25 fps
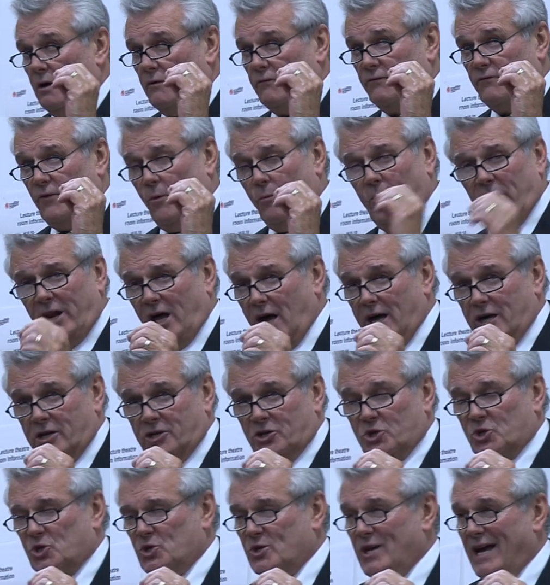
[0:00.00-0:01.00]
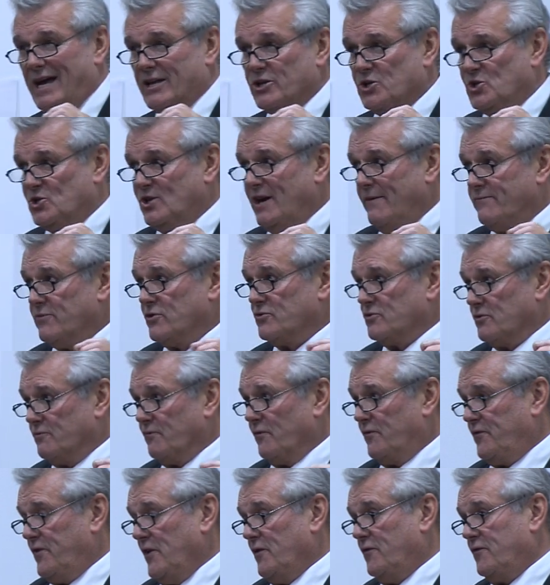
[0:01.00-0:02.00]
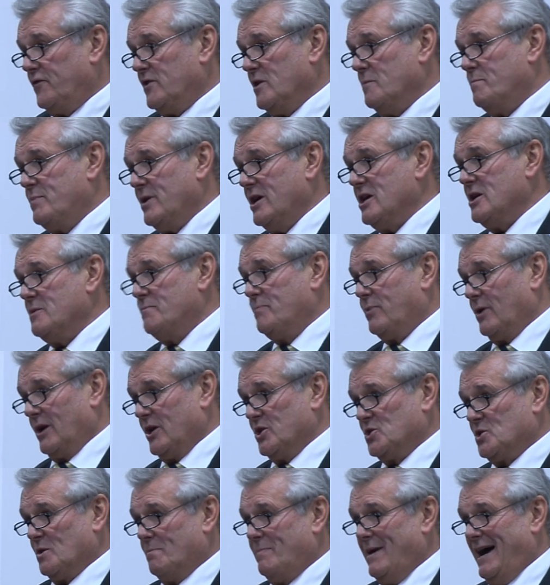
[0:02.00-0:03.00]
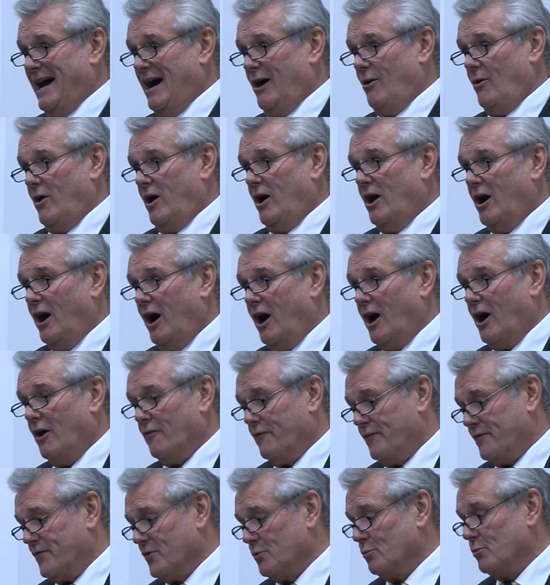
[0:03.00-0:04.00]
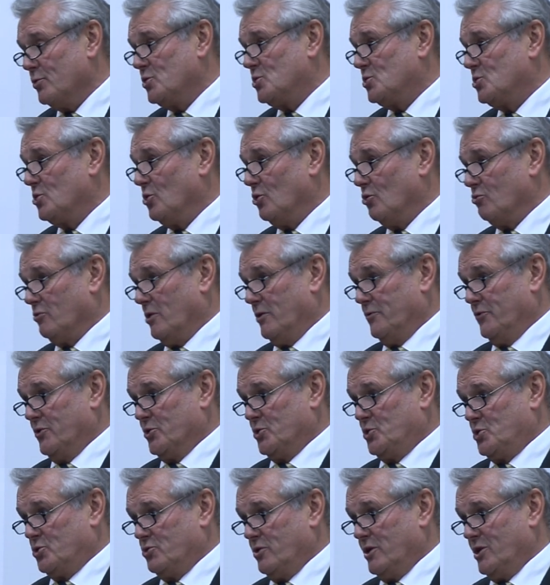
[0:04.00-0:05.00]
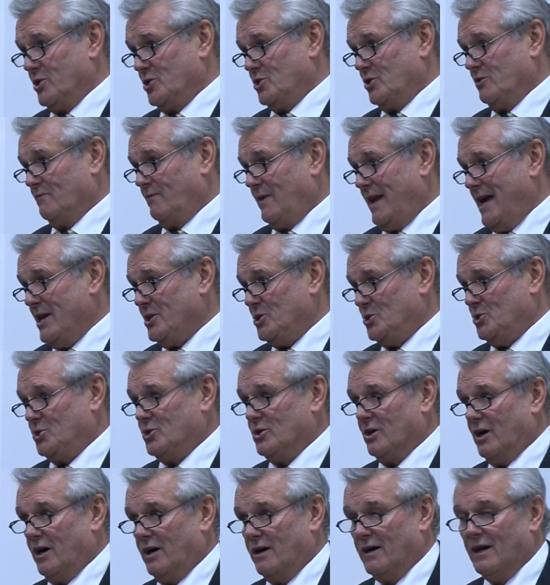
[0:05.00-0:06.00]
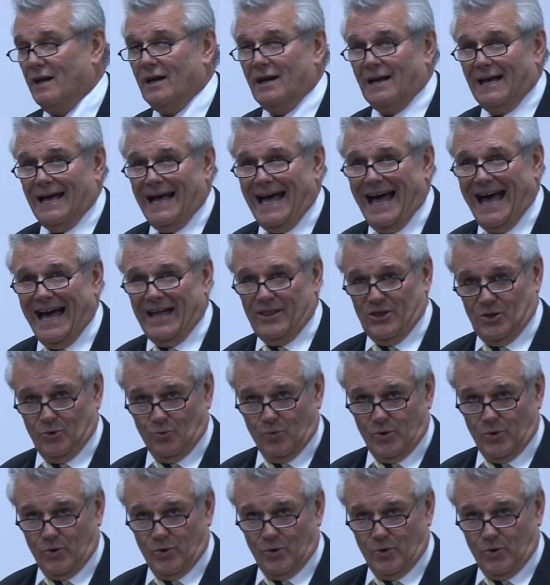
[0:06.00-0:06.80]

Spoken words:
From what I understand, 750 people is about half that we saw on the streets of Leicester at the